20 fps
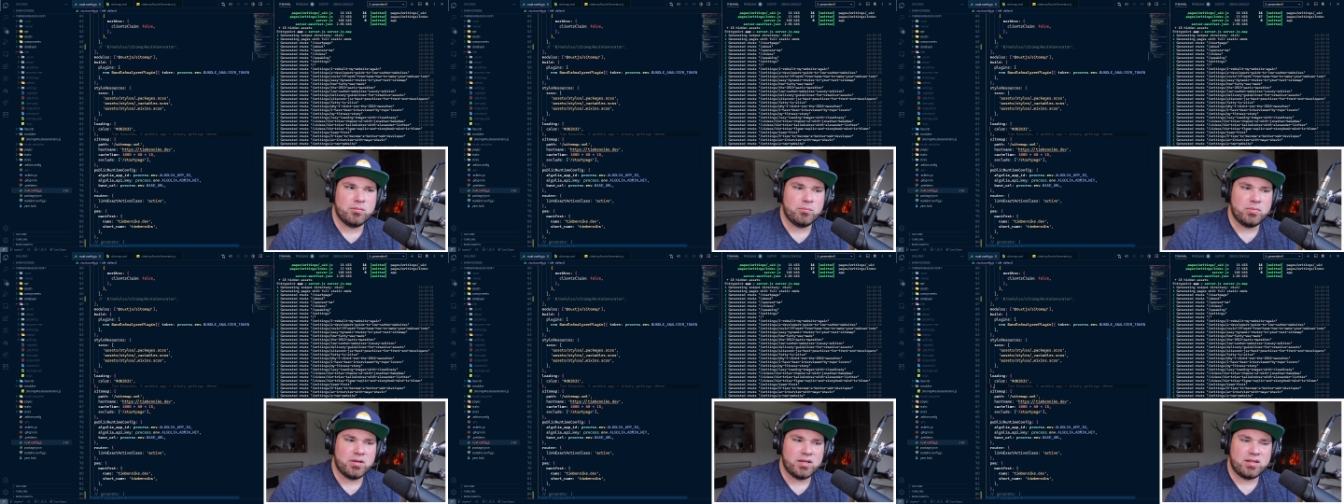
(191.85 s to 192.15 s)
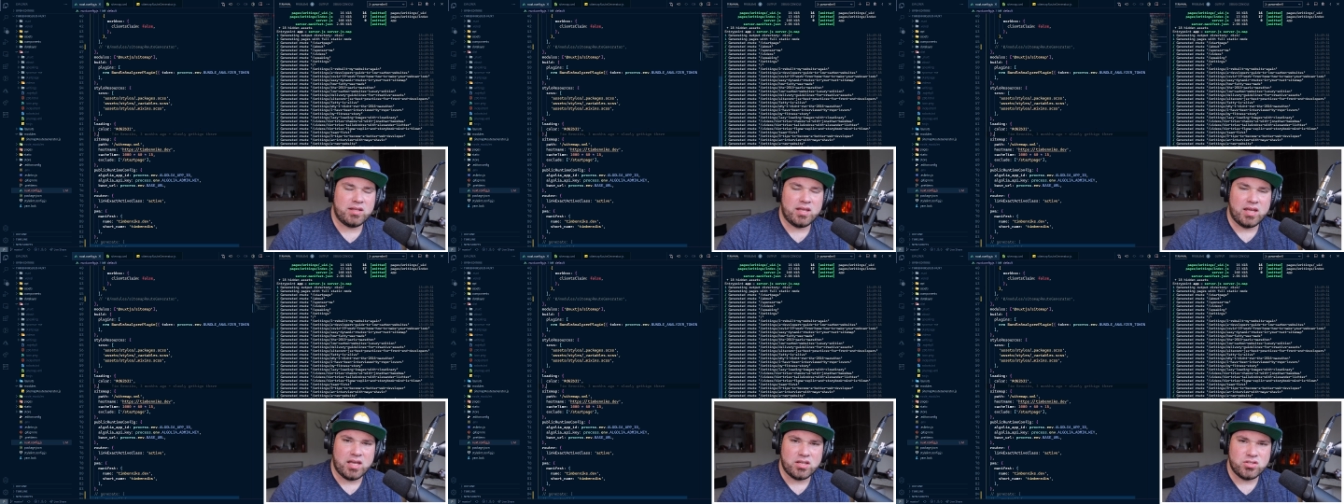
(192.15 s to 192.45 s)

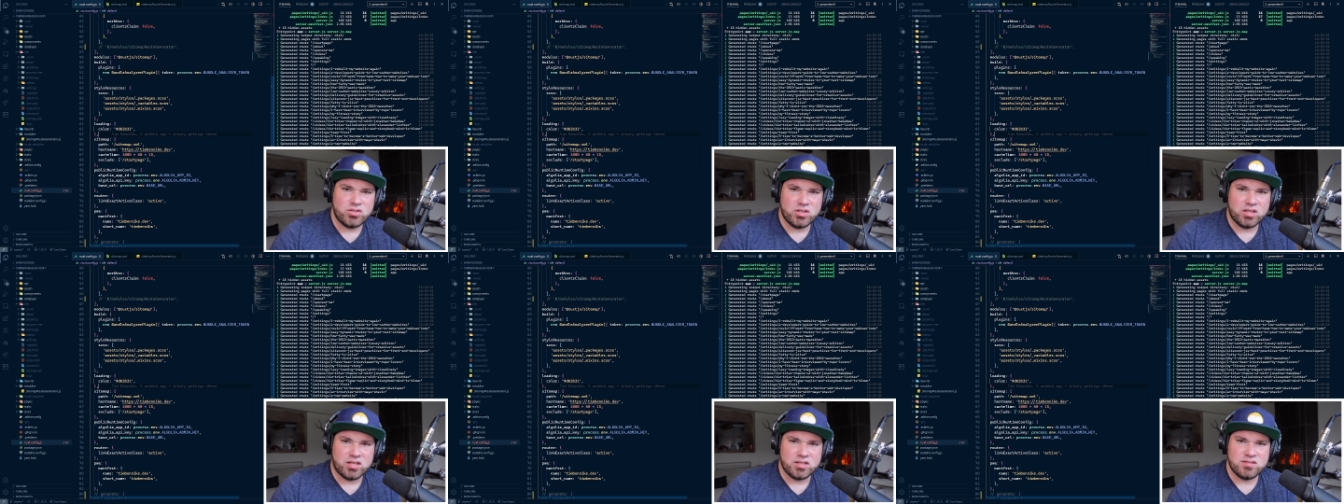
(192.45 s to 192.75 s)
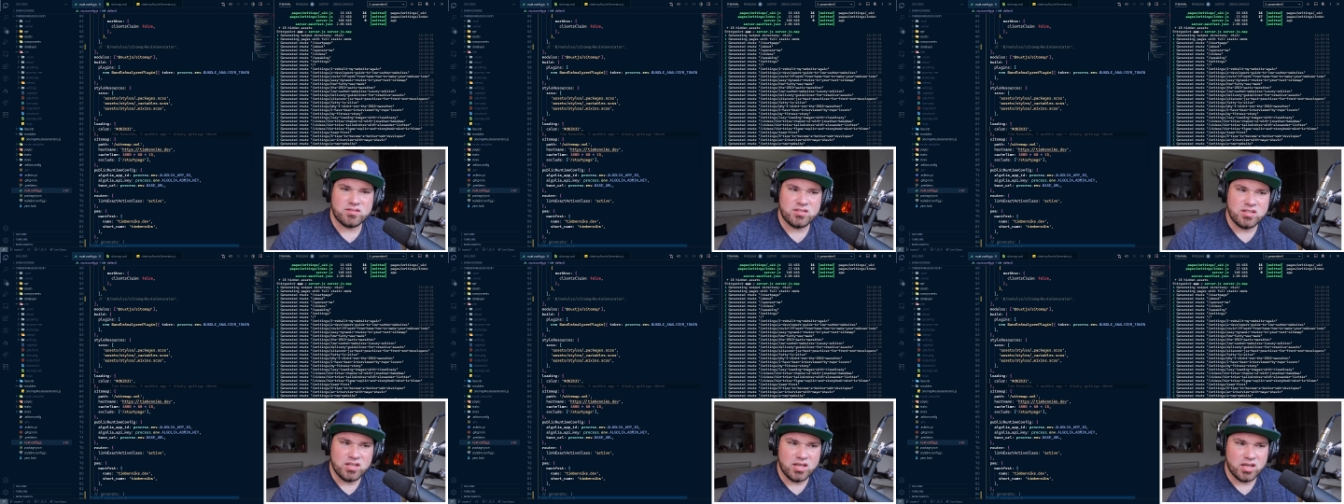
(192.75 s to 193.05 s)
but as you can
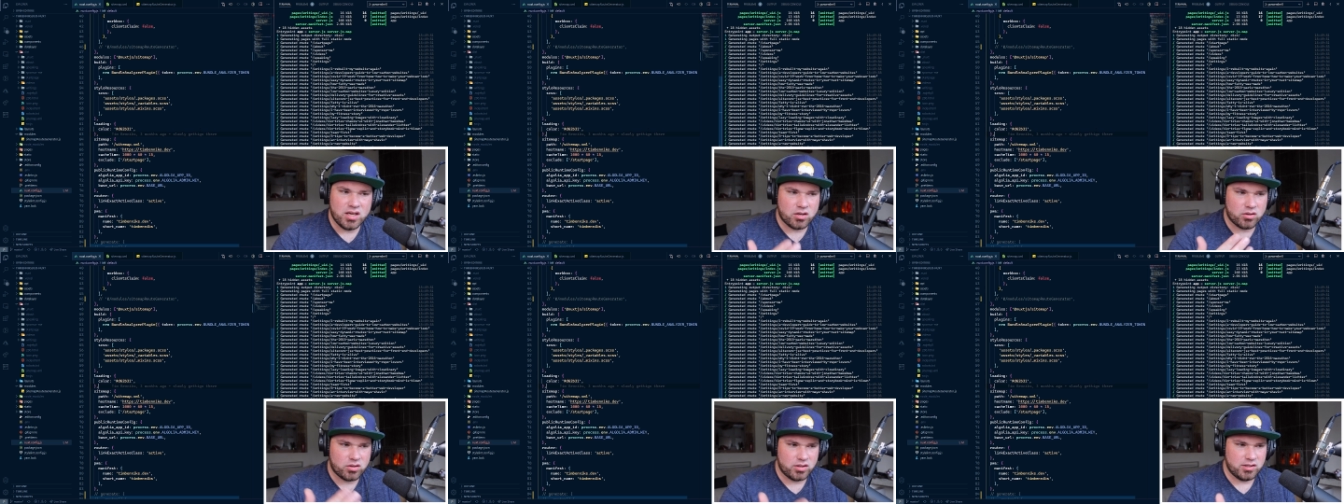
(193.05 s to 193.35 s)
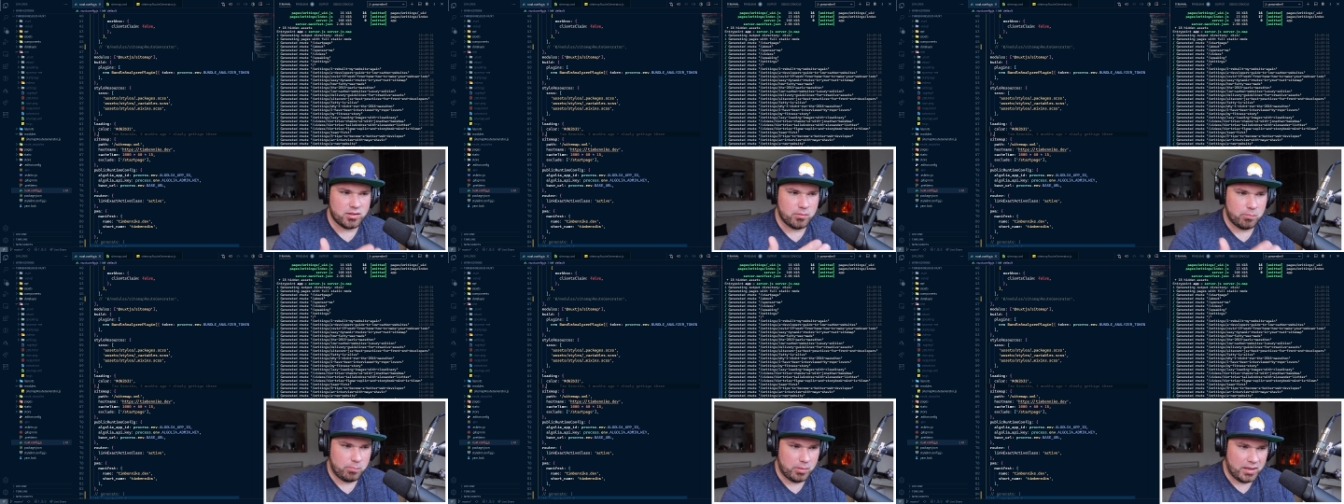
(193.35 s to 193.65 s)
see here
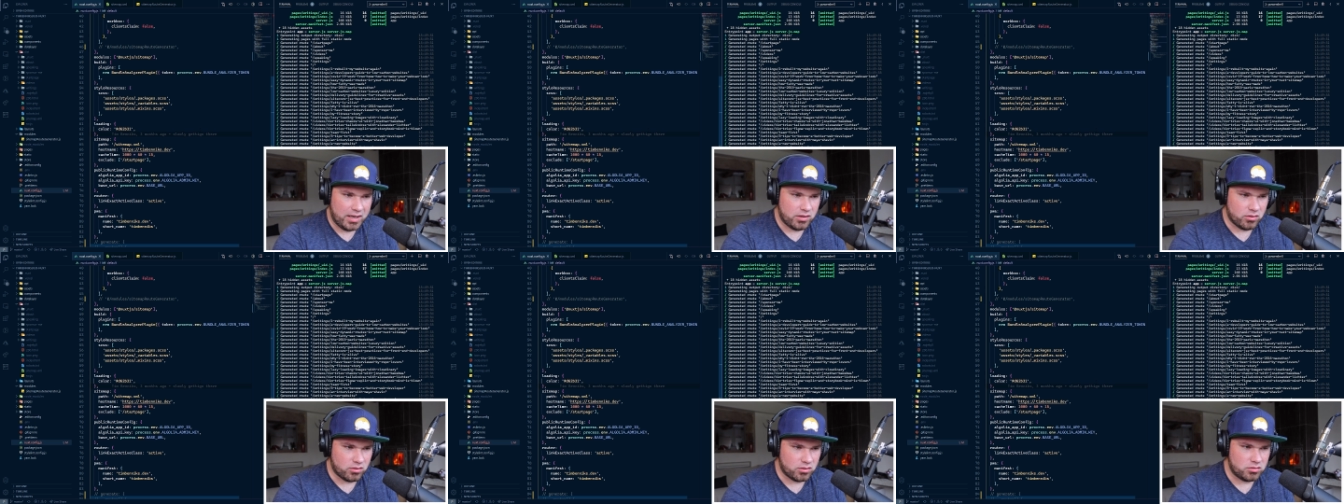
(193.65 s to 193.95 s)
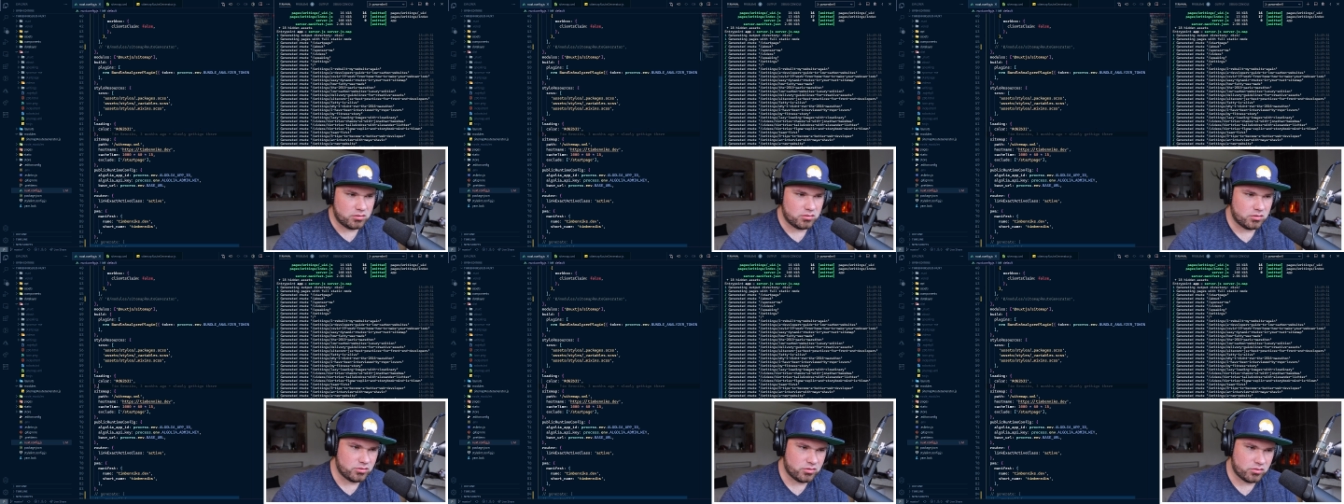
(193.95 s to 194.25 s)
in the
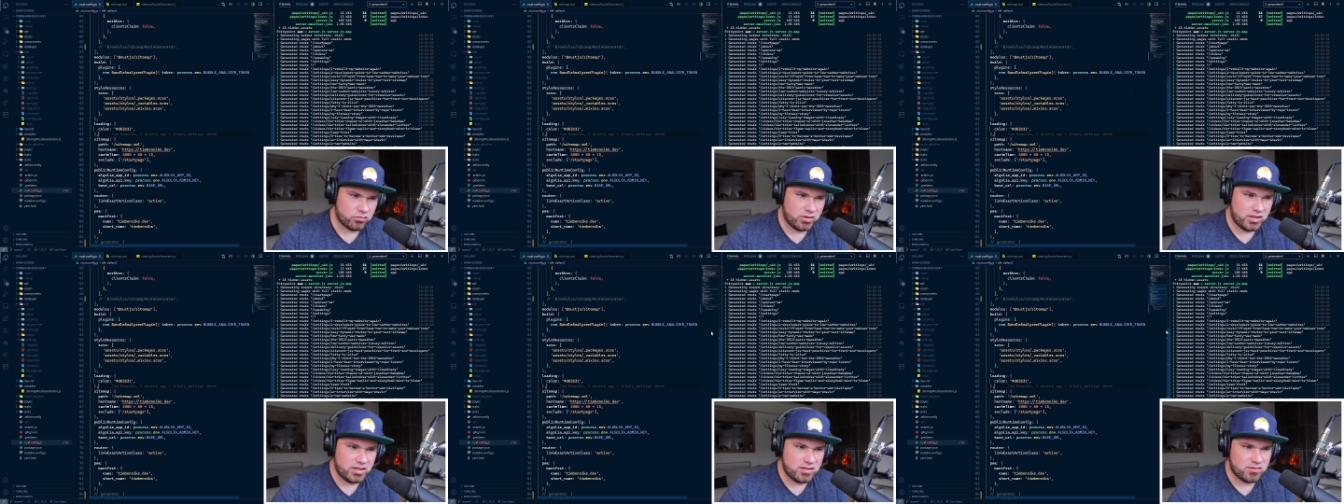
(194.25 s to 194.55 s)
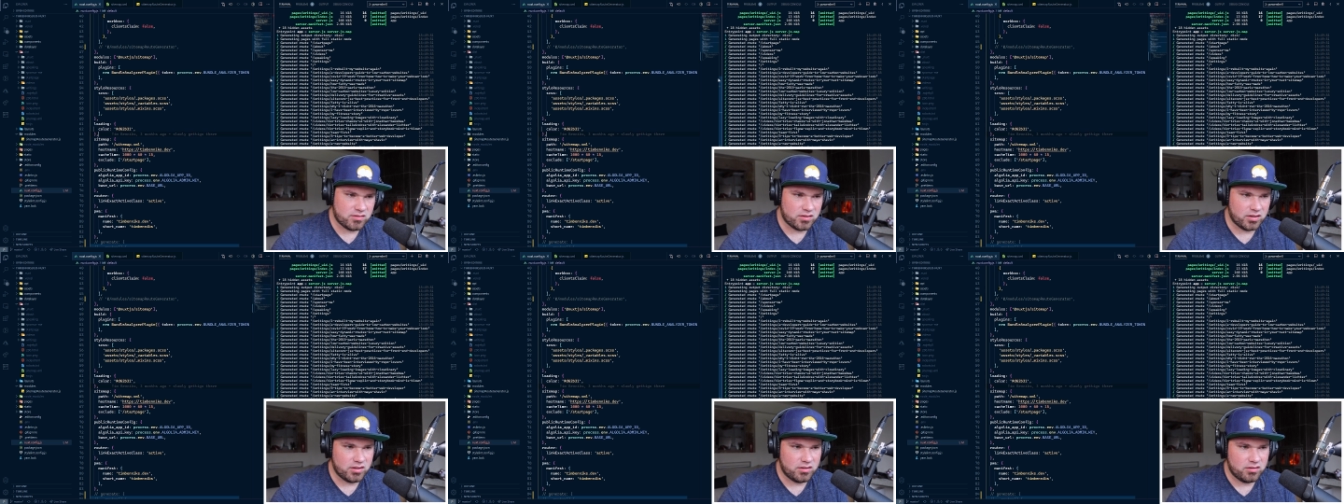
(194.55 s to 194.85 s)
panel on the right
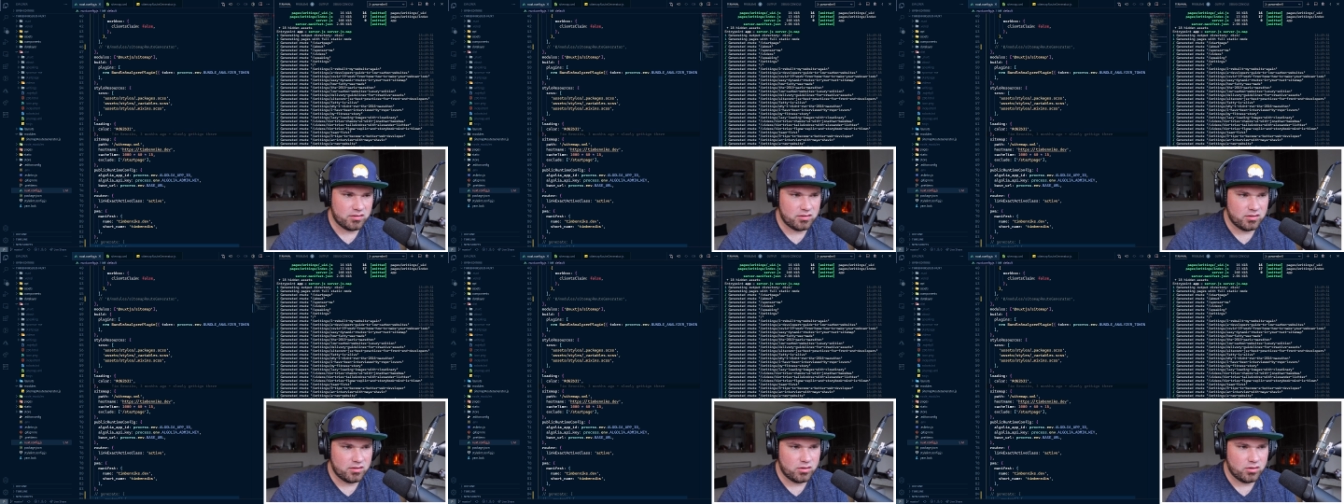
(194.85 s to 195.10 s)
side,